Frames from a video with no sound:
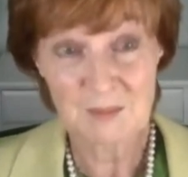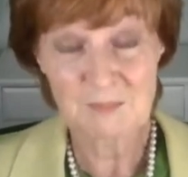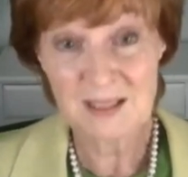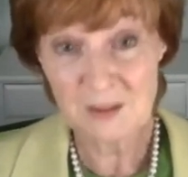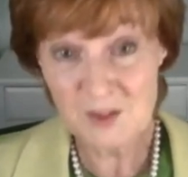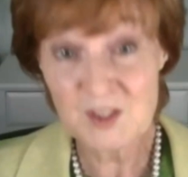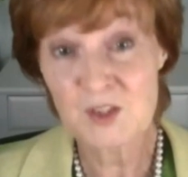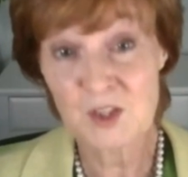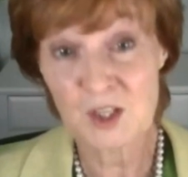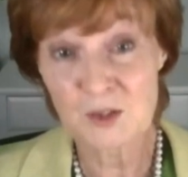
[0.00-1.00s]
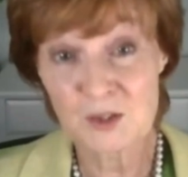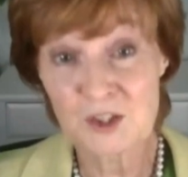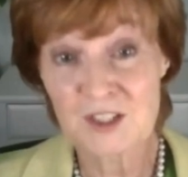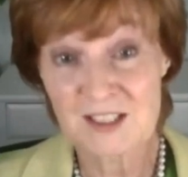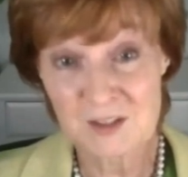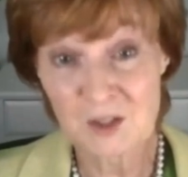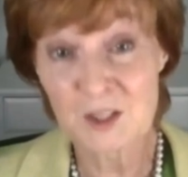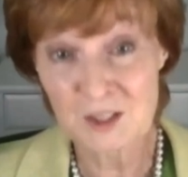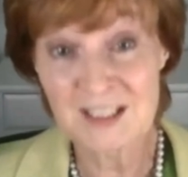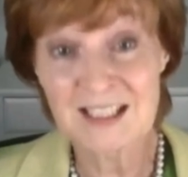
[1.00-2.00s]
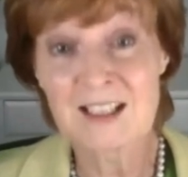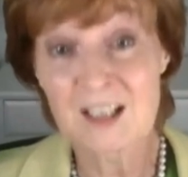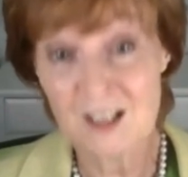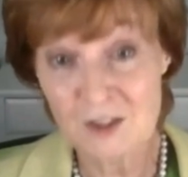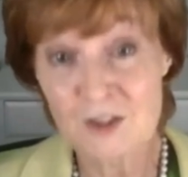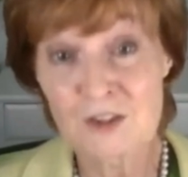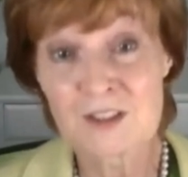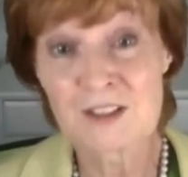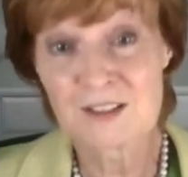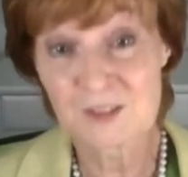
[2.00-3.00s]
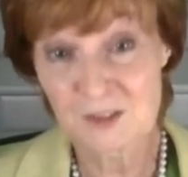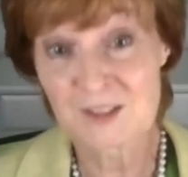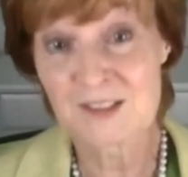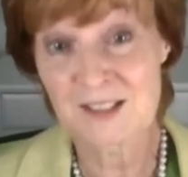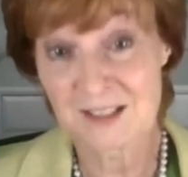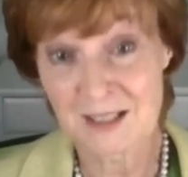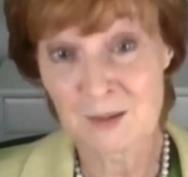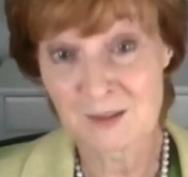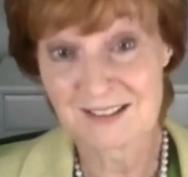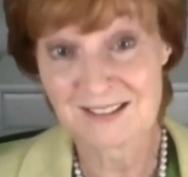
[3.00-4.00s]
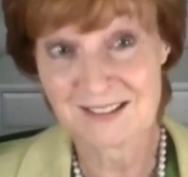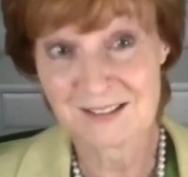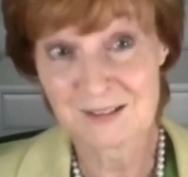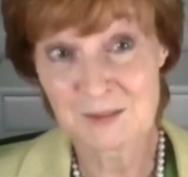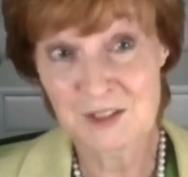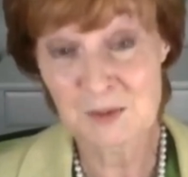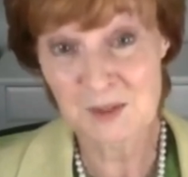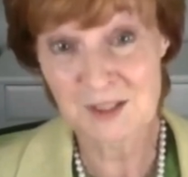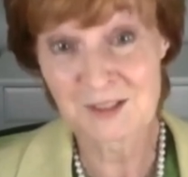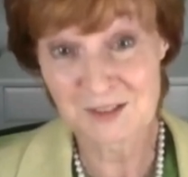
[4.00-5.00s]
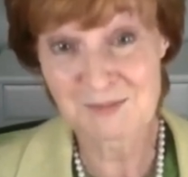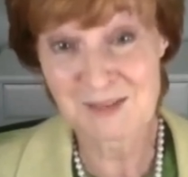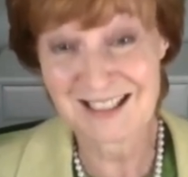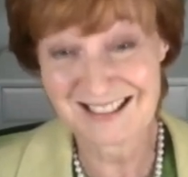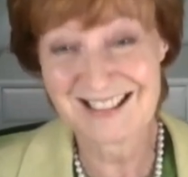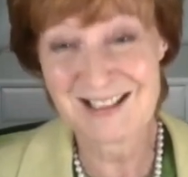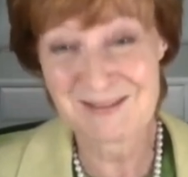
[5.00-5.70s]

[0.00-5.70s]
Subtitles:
Beyonce's coach is not earning $100 an hour, which is what a lot of them